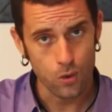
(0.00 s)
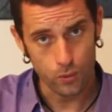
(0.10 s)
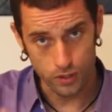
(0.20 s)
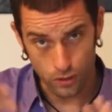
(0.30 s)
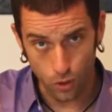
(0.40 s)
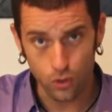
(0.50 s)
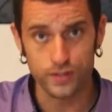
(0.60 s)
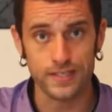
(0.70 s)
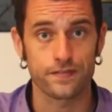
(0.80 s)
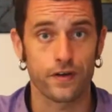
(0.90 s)
With all
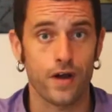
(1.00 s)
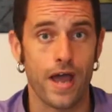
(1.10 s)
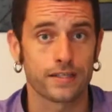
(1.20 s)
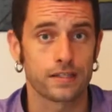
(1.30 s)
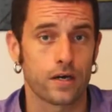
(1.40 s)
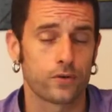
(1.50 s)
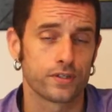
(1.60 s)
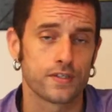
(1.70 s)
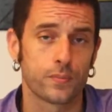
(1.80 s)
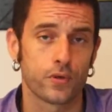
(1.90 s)
this variety at our
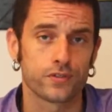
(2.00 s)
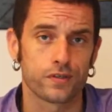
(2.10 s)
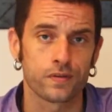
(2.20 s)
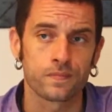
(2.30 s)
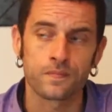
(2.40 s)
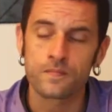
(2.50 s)
disposal,